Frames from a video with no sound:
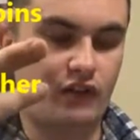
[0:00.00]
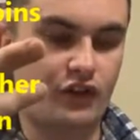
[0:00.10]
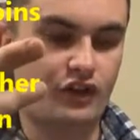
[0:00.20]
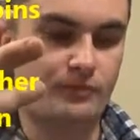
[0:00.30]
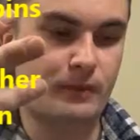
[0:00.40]

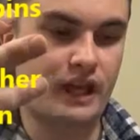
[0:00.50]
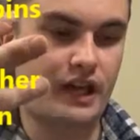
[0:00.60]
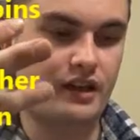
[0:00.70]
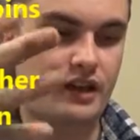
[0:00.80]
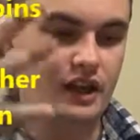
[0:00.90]
First
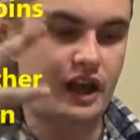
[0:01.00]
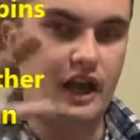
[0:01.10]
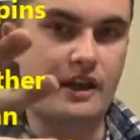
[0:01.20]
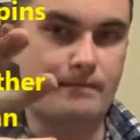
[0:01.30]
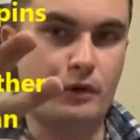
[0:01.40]
Man,
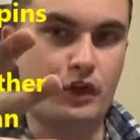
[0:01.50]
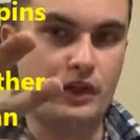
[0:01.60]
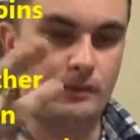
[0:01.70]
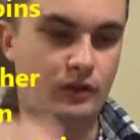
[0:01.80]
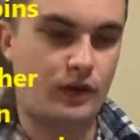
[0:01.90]
and
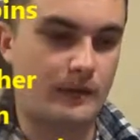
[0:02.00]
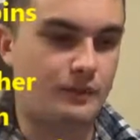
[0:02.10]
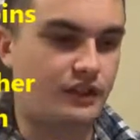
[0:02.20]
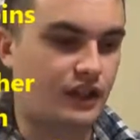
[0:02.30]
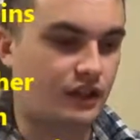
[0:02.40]
Bohemian
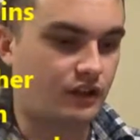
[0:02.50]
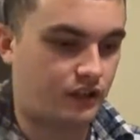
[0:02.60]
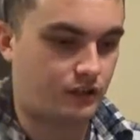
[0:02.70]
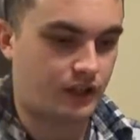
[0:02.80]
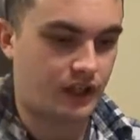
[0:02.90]
Rhapsody,
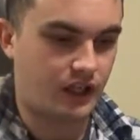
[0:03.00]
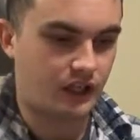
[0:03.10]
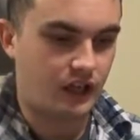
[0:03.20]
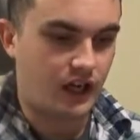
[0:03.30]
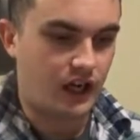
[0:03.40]
okay?
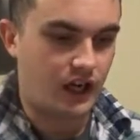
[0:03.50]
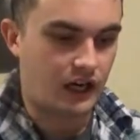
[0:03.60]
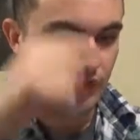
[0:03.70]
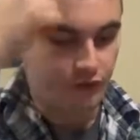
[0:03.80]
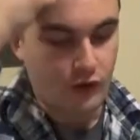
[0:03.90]

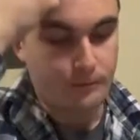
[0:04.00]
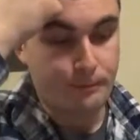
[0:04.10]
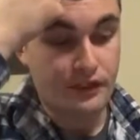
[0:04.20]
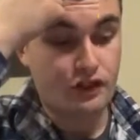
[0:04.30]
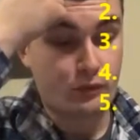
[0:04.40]
For
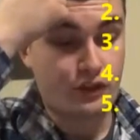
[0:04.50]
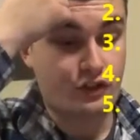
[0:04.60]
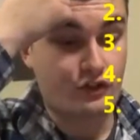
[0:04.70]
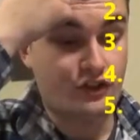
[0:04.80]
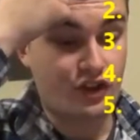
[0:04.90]
Best
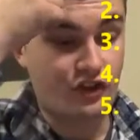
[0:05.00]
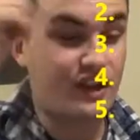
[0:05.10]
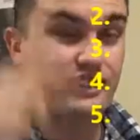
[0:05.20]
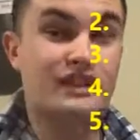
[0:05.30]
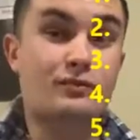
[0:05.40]
Original
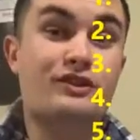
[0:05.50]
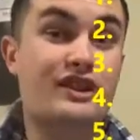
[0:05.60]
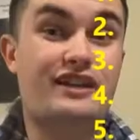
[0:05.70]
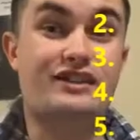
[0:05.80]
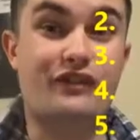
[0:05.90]
Song, this one's
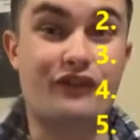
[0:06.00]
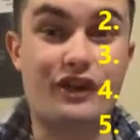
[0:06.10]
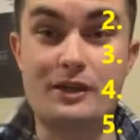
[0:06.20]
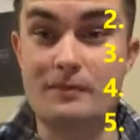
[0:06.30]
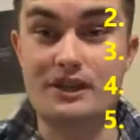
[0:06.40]
actually
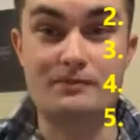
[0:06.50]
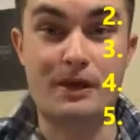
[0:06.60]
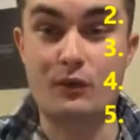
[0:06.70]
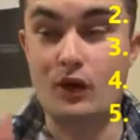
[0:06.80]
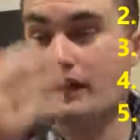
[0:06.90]
funny because
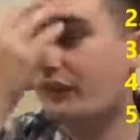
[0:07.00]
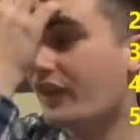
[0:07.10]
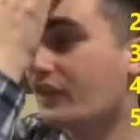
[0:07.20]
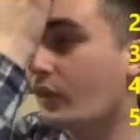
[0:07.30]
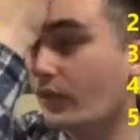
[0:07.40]
my wife
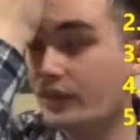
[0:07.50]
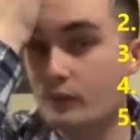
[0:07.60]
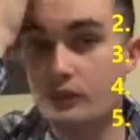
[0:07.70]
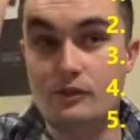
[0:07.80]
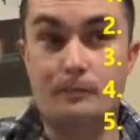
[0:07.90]
had no
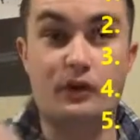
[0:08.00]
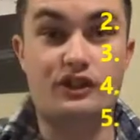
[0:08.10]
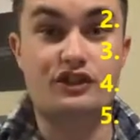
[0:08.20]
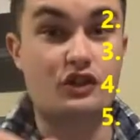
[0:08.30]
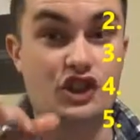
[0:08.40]
idea what to
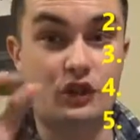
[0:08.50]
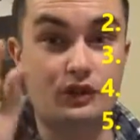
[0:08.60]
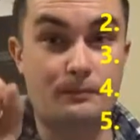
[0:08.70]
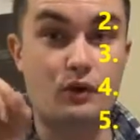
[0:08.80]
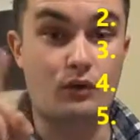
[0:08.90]
put, so she
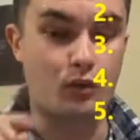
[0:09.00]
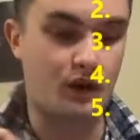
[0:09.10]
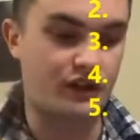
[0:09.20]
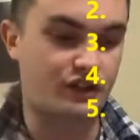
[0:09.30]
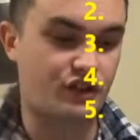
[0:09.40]
only put
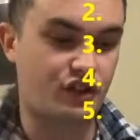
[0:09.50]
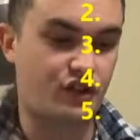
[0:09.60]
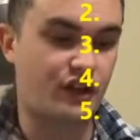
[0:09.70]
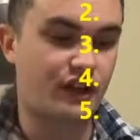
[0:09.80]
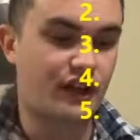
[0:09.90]
one
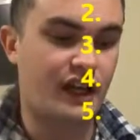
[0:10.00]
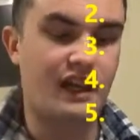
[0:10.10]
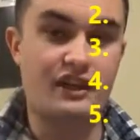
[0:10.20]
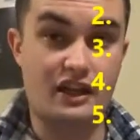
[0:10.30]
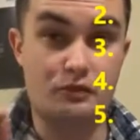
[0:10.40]
song,
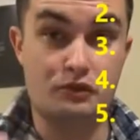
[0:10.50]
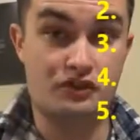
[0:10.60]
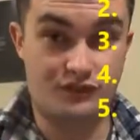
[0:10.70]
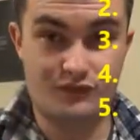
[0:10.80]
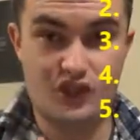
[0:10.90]
and it
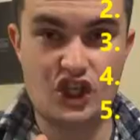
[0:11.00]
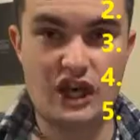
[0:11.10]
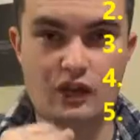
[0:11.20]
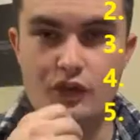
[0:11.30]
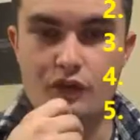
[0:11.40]
was
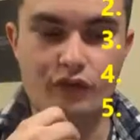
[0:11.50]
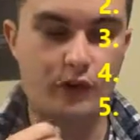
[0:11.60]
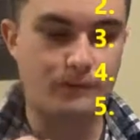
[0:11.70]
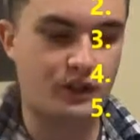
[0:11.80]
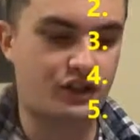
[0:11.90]
Shallow
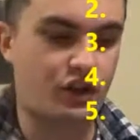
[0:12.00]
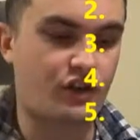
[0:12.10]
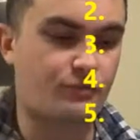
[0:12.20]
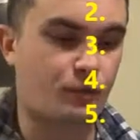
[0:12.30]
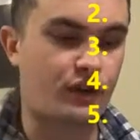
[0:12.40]
from A Star
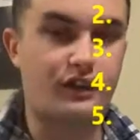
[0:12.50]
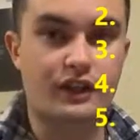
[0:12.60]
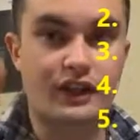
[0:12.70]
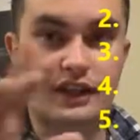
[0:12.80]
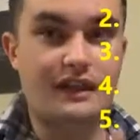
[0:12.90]
Is Born,
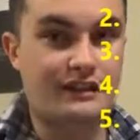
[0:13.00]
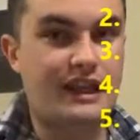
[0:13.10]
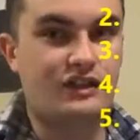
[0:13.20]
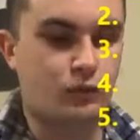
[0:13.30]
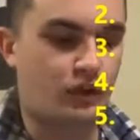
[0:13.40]
and
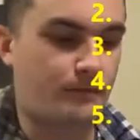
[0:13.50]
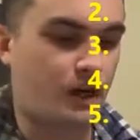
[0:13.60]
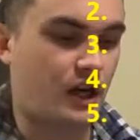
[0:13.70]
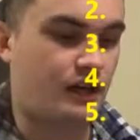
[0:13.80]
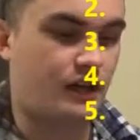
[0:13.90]
that's one of
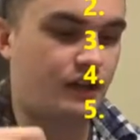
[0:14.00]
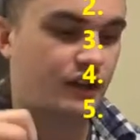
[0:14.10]
mine.